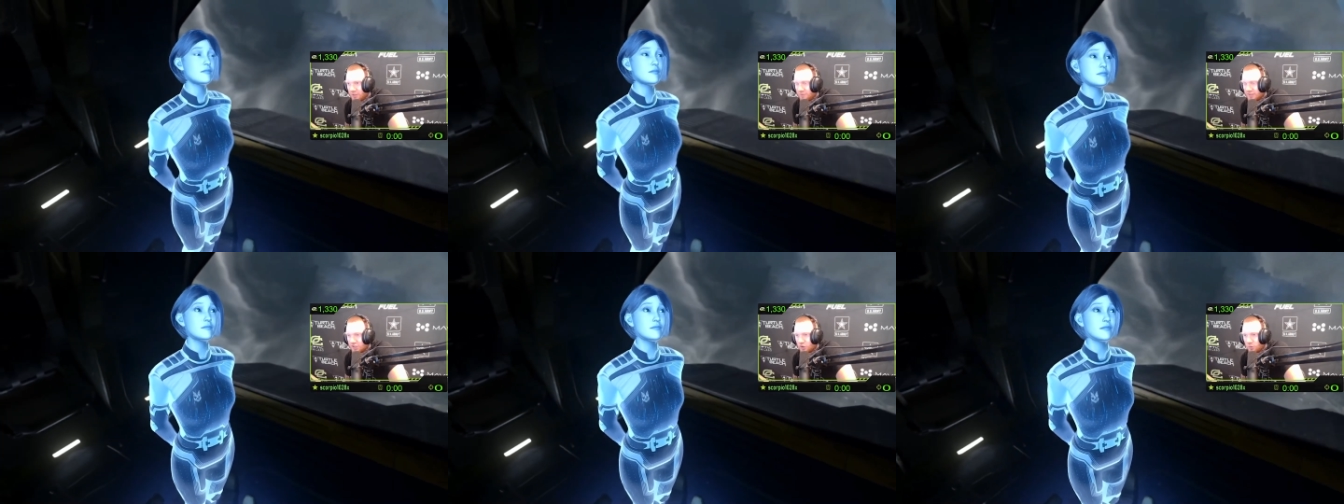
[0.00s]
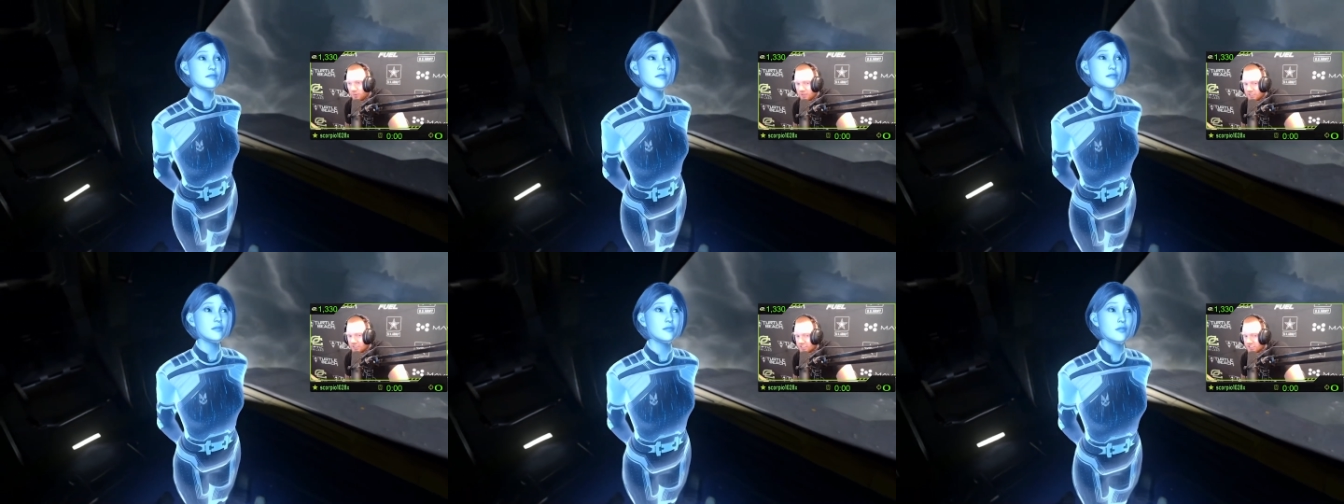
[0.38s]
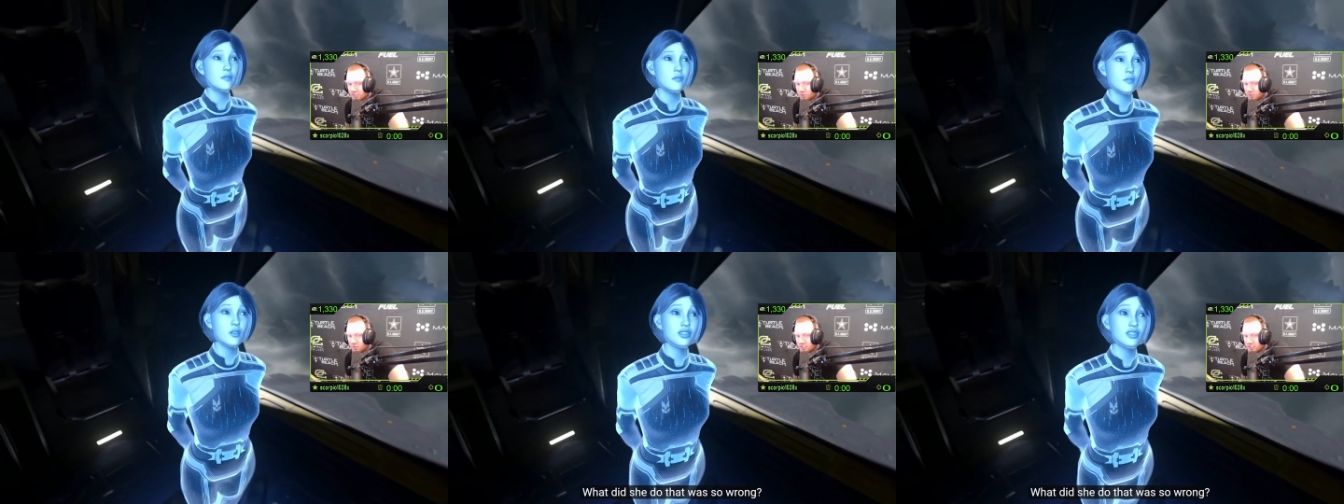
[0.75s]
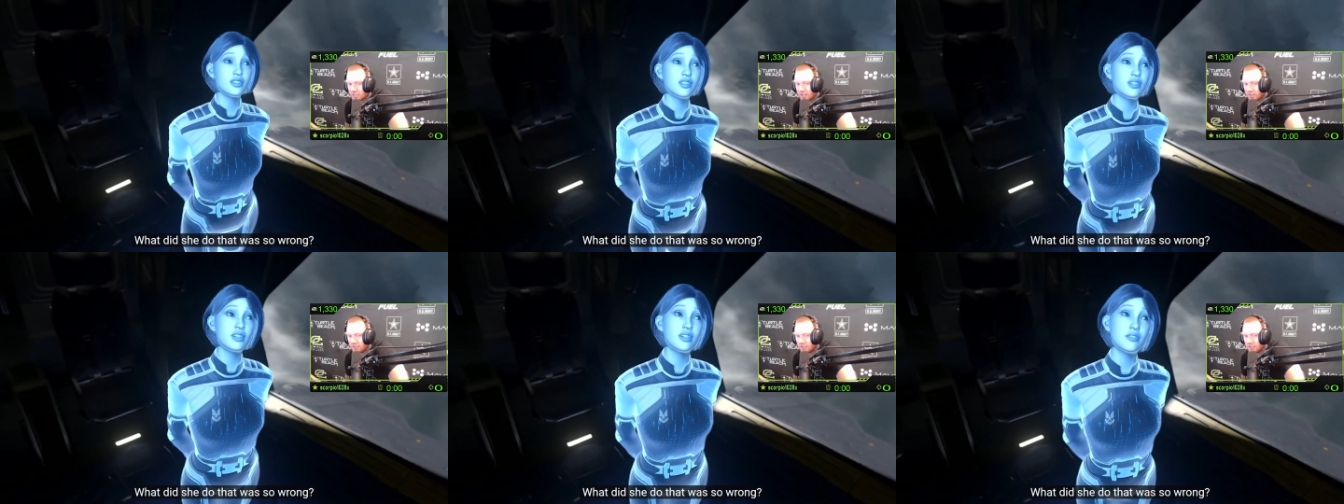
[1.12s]
know where the story's
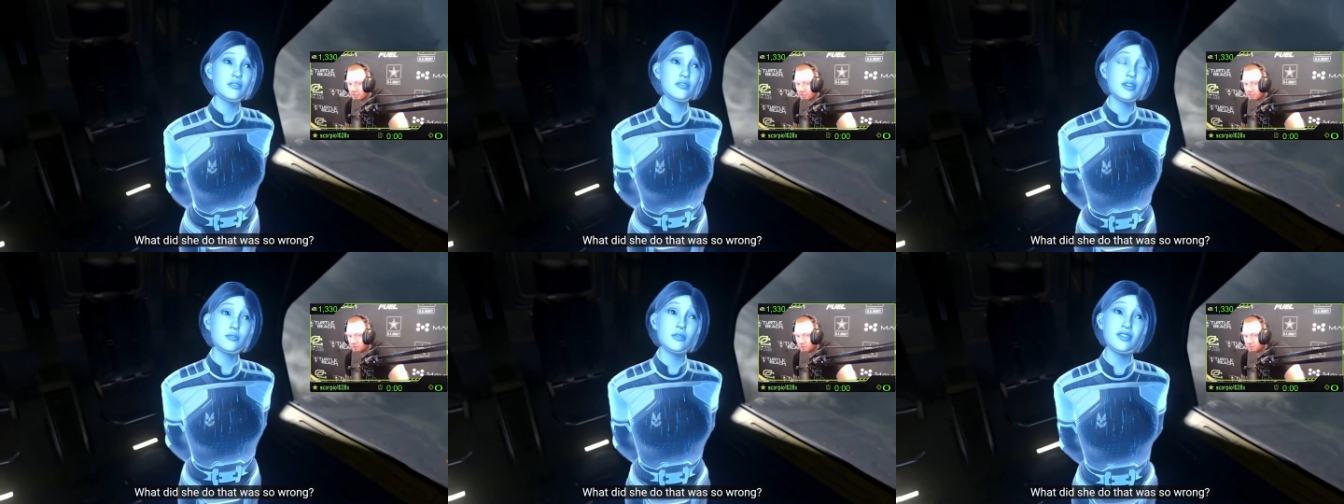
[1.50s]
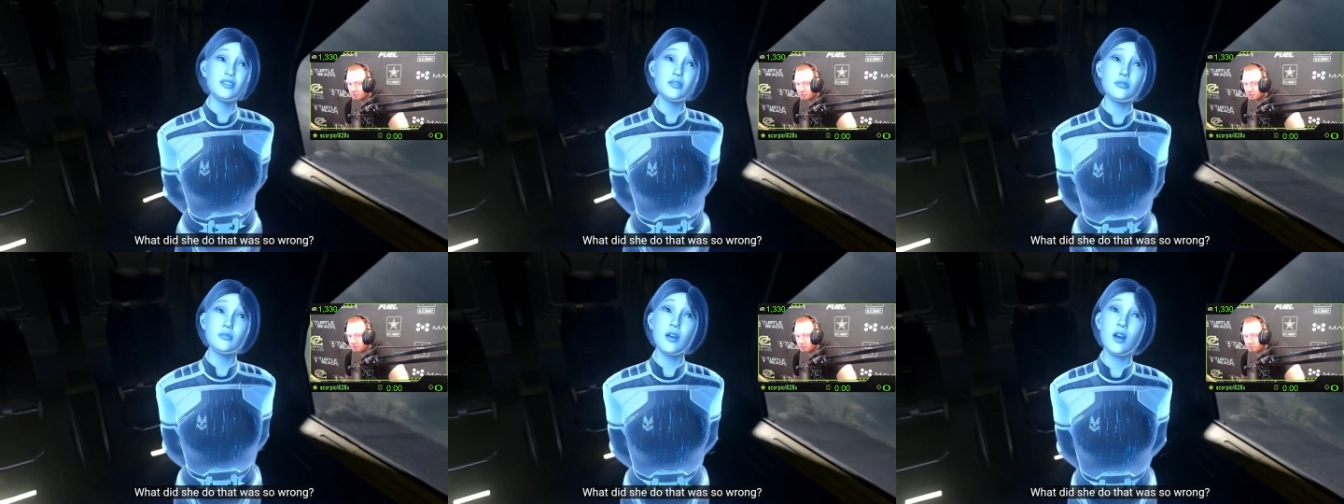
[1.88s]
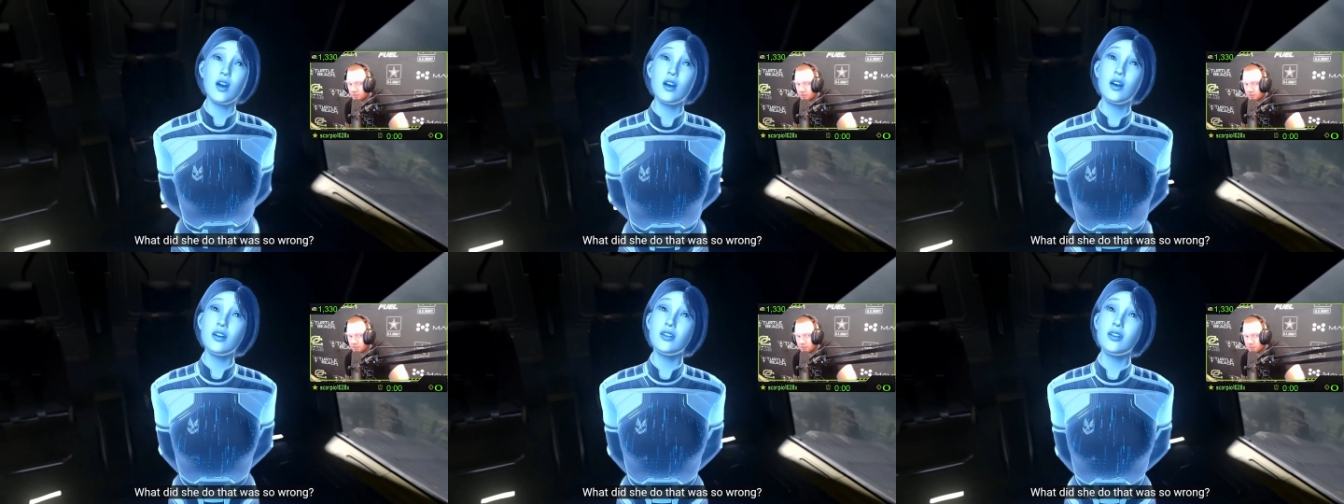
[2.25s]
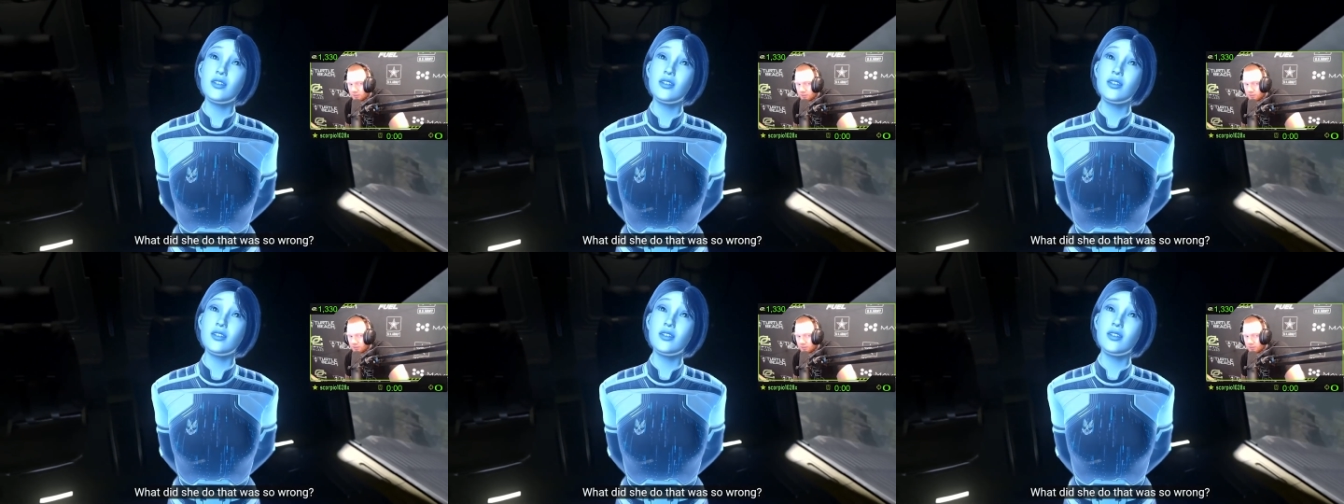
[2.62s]
at in Halo right now. So wrong?